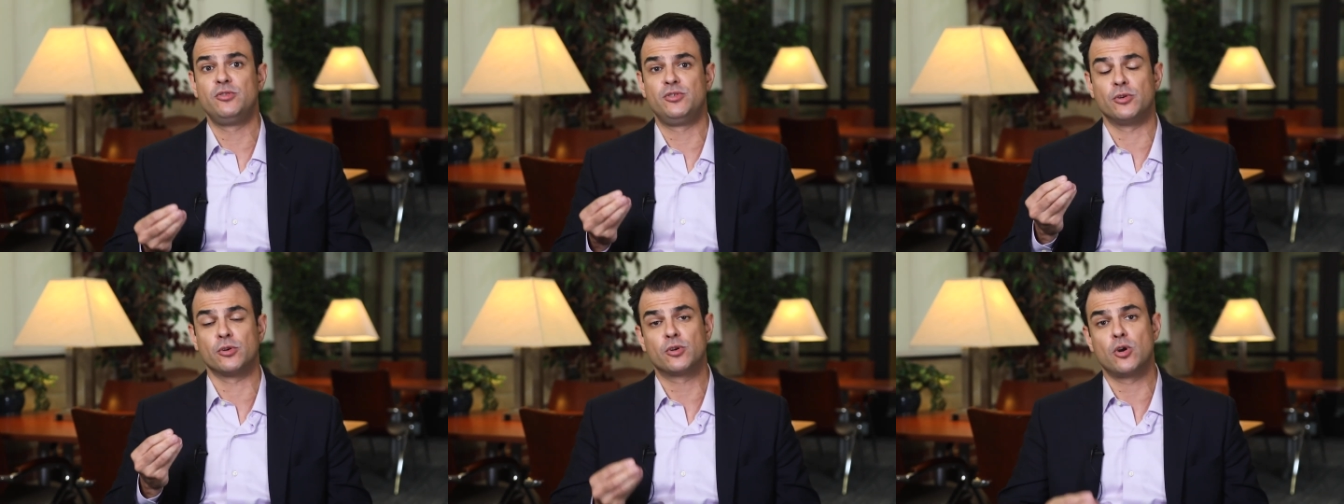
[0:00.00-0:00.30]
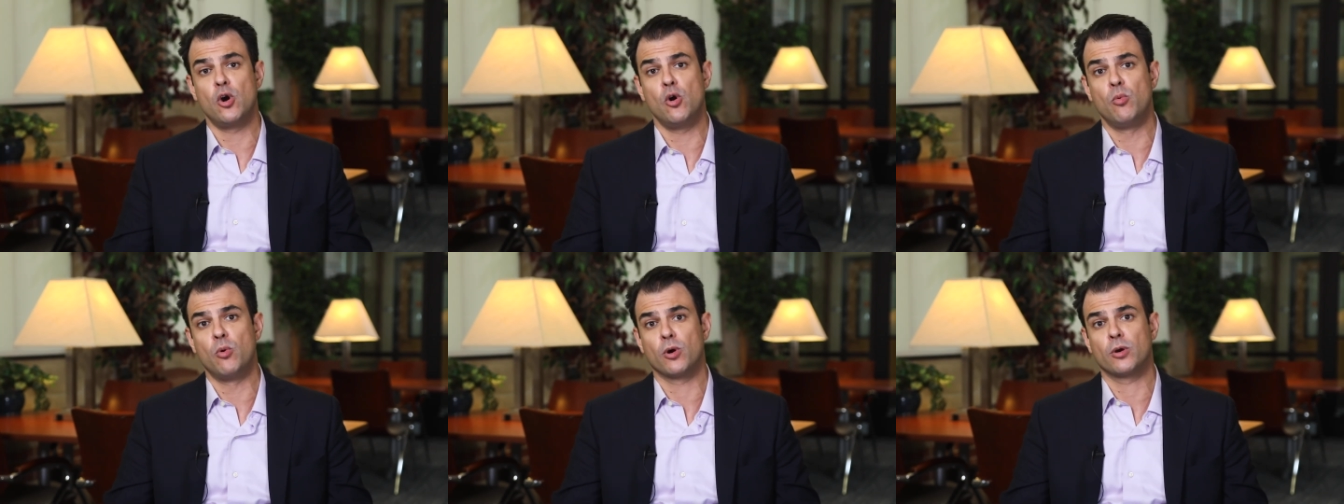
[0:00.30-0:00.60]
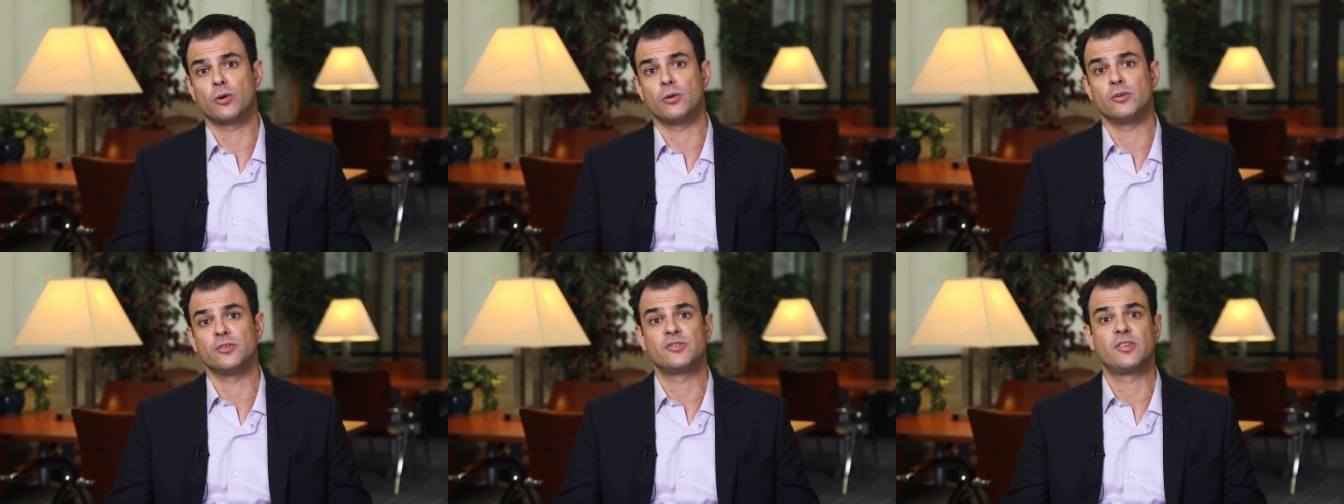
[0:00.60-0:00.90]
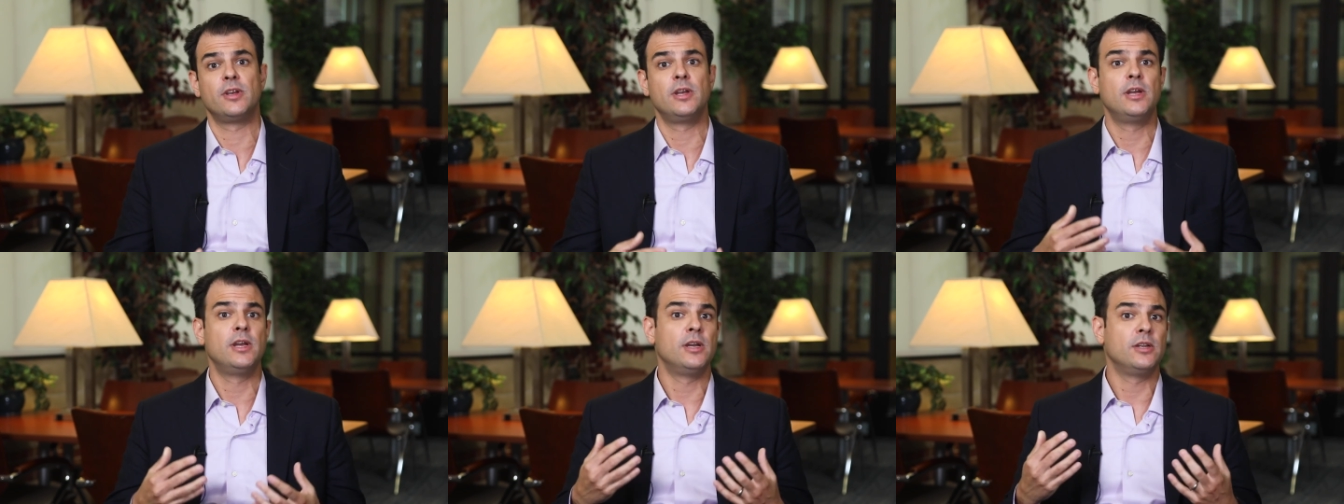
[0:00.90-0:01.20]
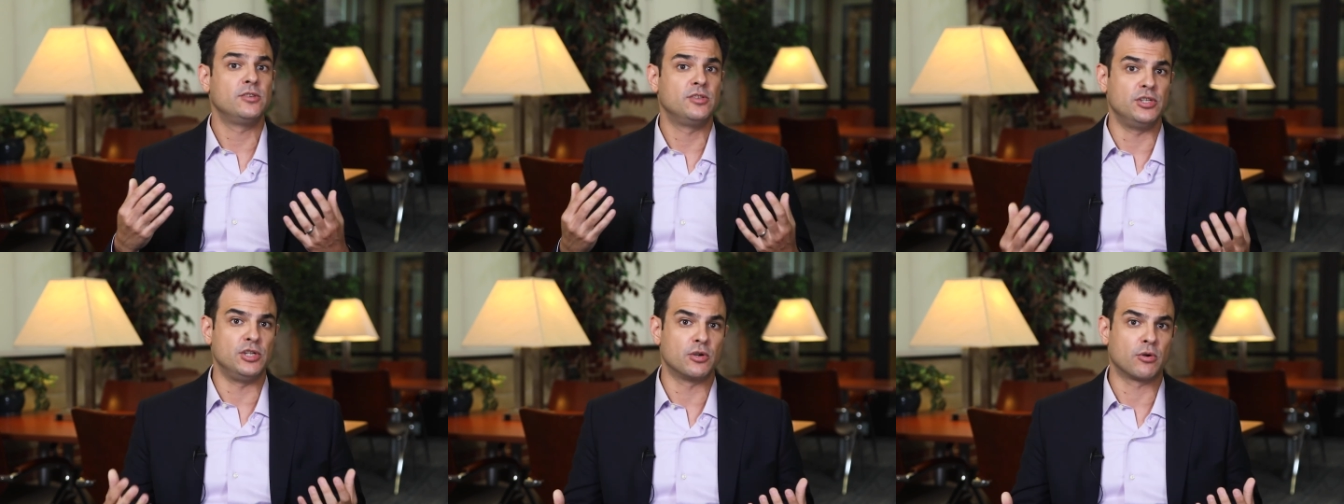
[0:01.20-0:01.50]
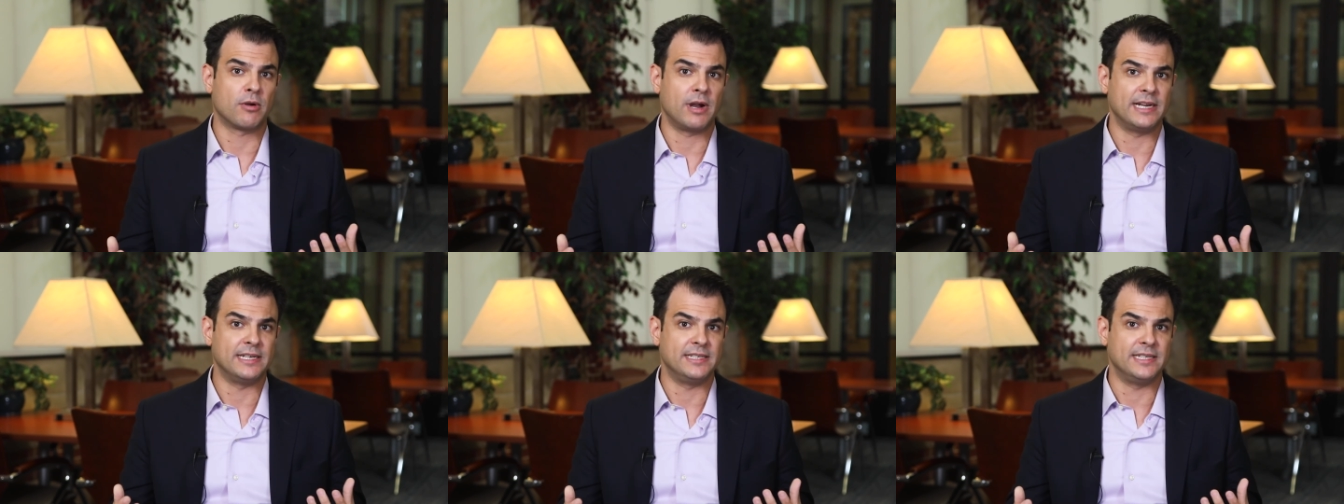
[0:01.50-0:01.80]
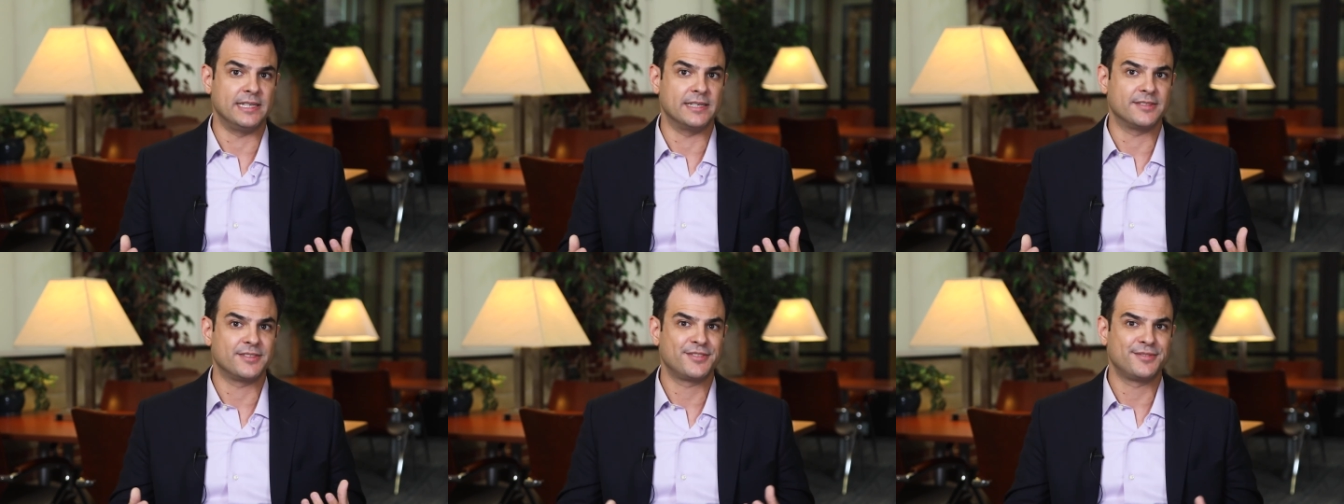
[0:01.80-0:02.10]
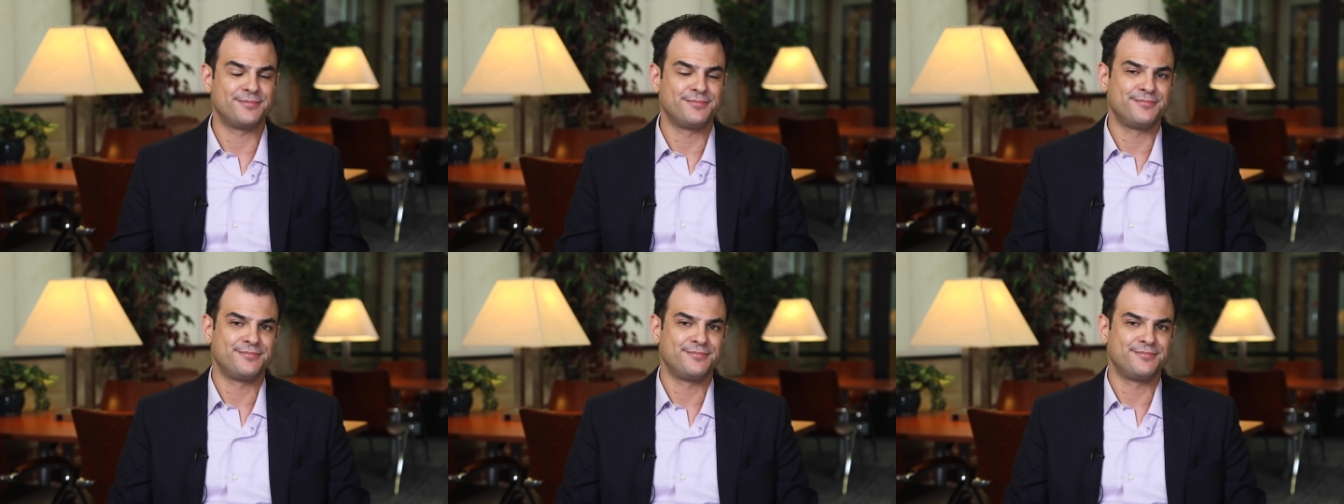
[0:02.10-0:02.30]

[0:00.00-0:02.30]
your coworkers to your ideas.